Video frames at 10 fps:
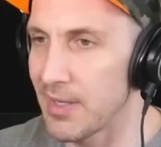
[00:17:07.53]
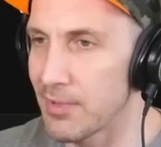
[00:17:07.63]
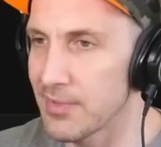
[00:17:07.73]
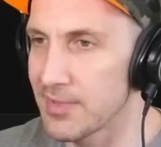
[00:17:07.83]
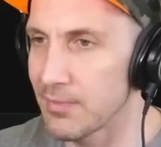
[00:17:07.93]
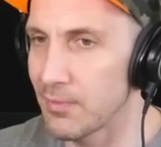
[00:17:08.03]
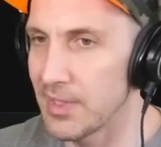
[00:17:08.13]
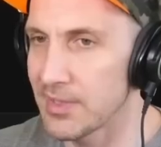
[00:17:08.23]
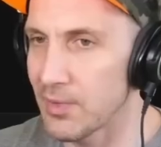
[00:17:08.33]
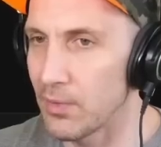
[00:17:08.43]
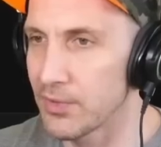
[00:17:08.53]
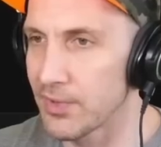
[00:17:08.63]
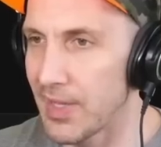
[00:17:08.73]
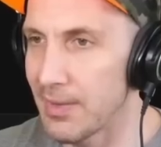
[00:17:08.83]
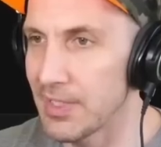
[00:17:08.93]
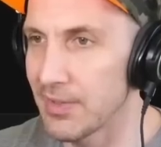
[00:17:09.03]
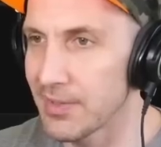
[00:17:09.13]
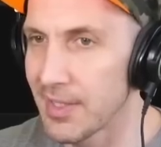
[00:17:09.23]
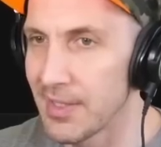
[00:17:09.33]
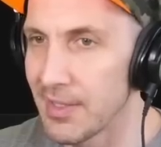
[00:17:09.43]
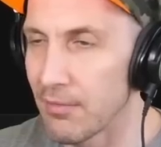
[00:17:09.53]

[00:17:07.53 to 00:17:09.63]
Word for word: numbers when it's older. I mean, look,